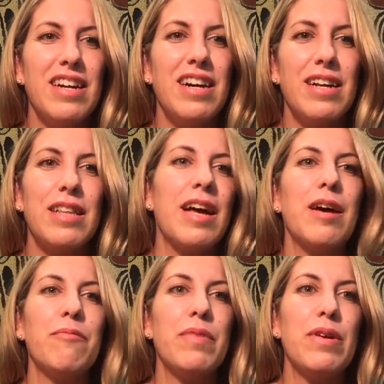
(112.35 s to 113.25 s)

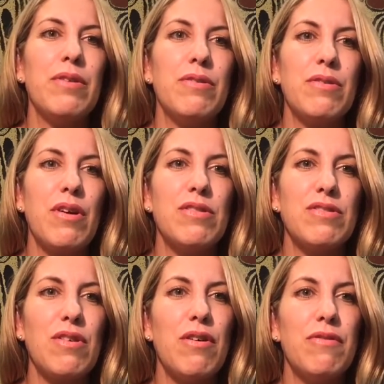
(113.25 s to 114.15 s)
alarm bell
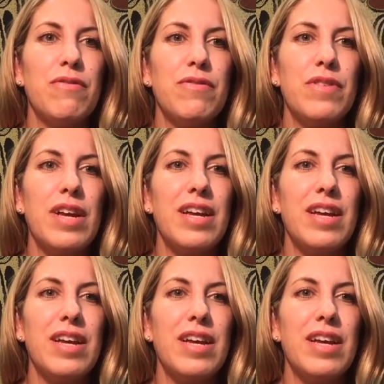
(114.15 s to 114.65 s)
goes off,